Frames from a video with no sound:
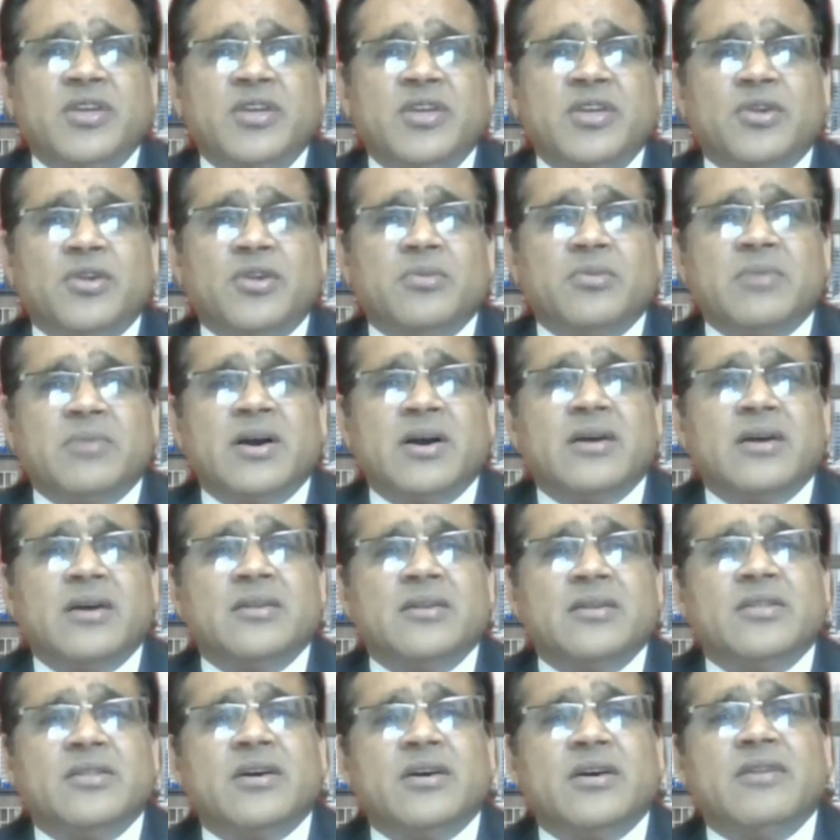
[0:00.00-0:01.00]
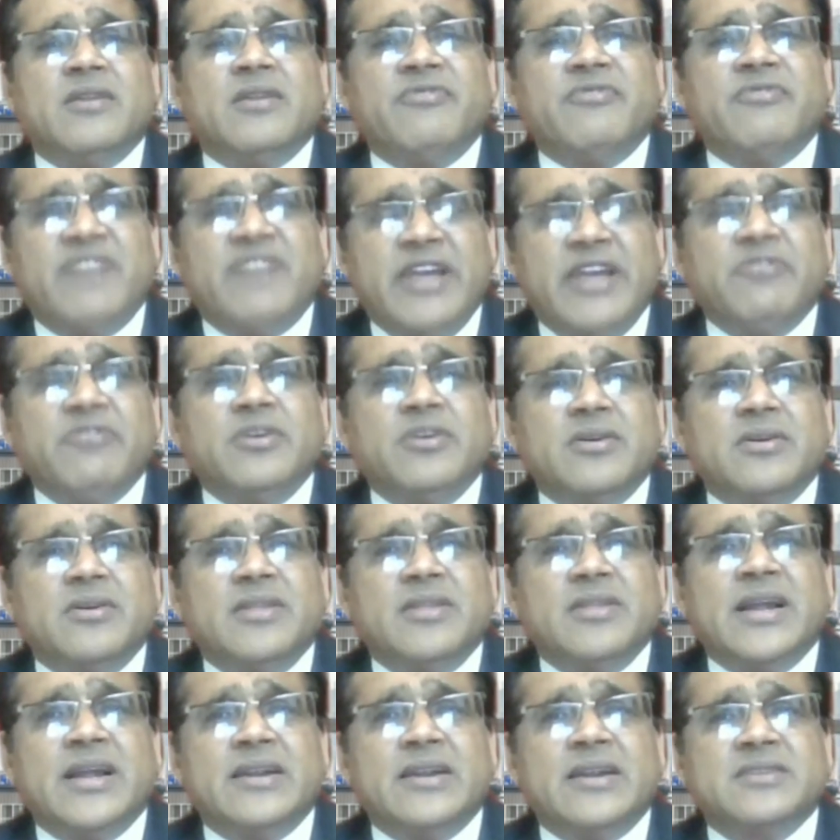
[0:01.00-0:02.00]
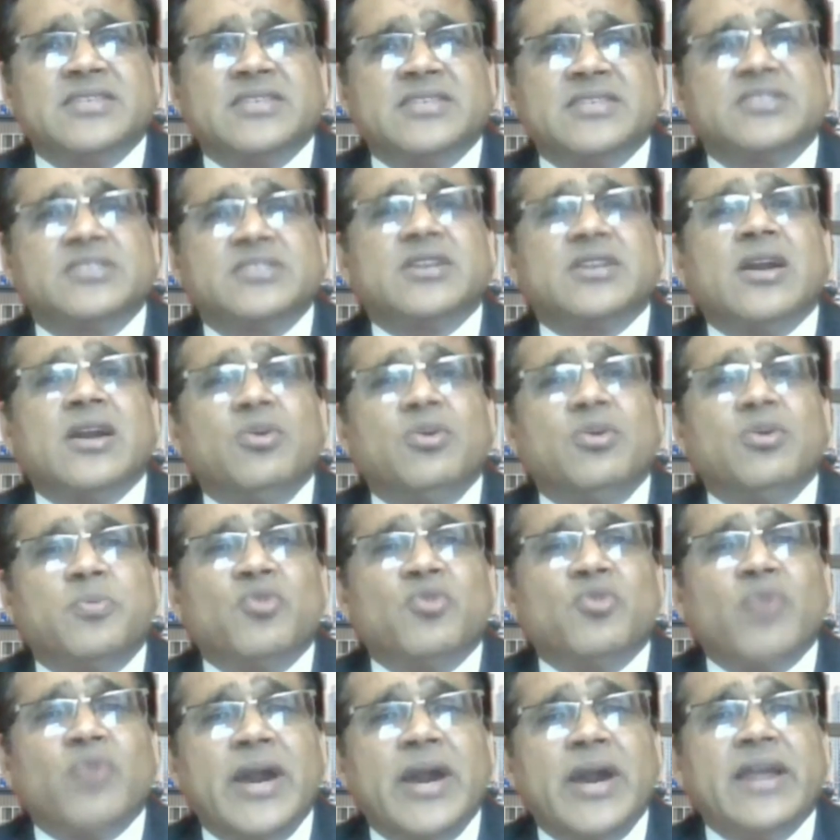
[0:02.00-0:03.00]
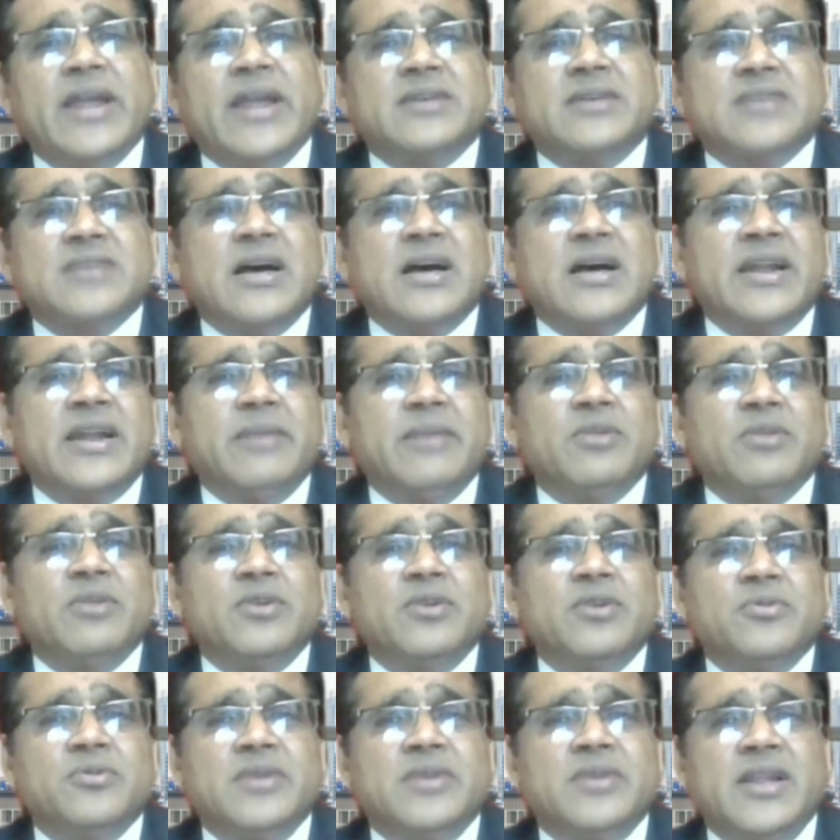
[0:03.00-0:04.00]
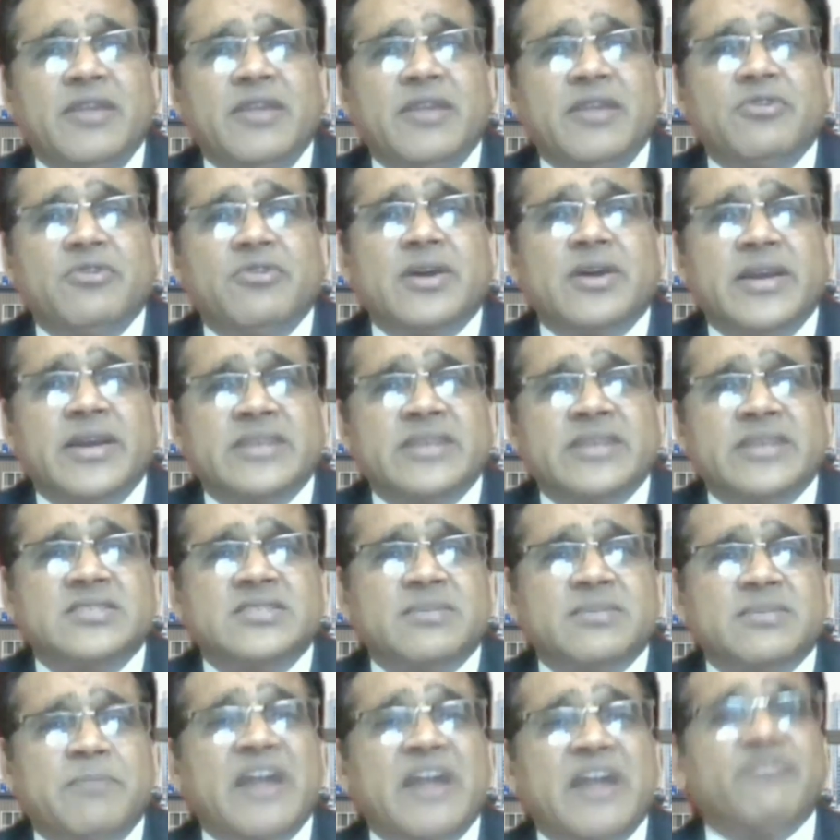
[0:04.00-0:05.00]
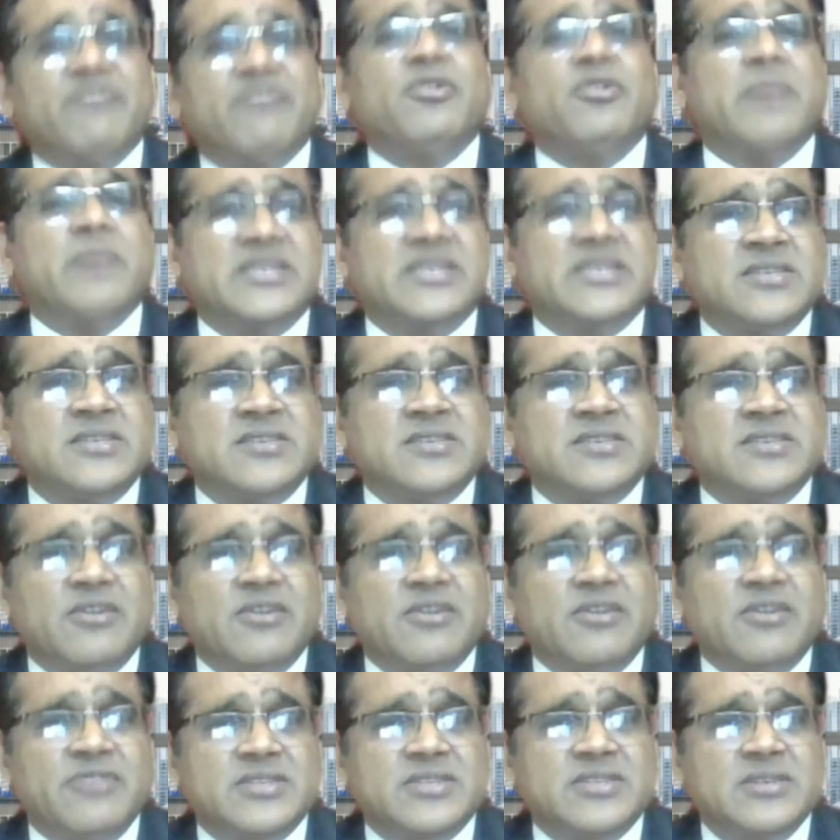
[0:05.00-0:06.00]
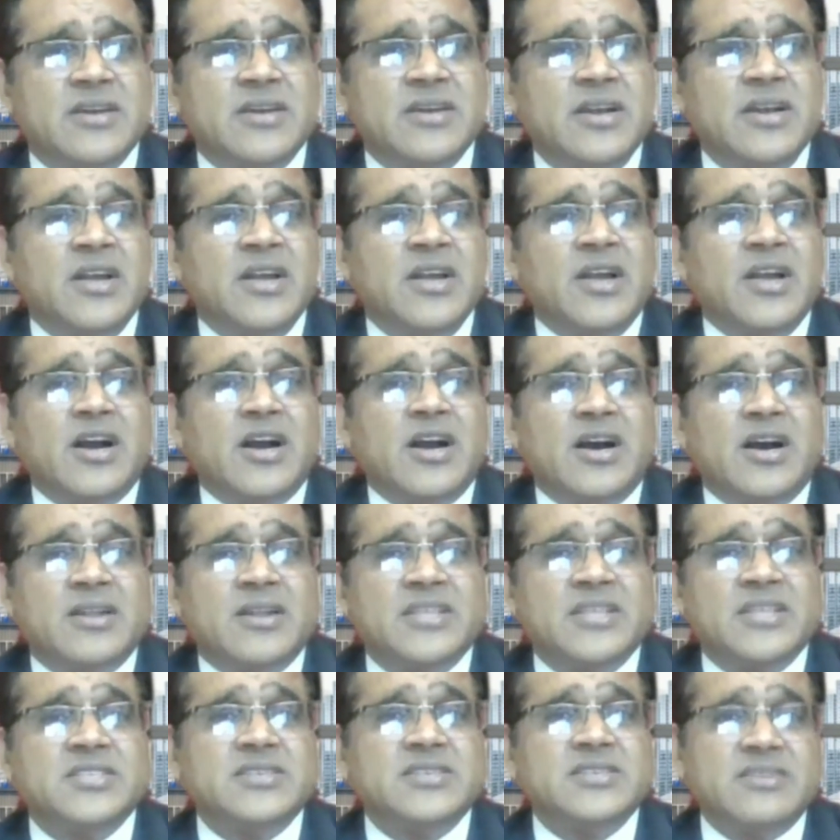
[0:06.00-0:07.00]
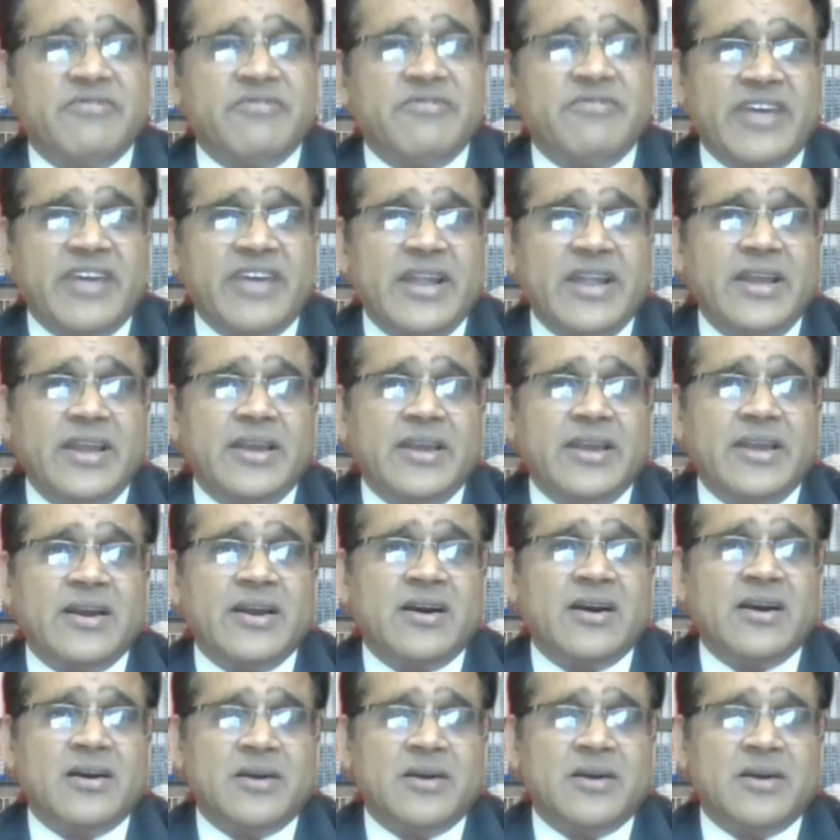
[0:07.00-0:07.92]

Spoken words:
the flavor that such cloud providers are able to deliver is a platform as a service. This is a very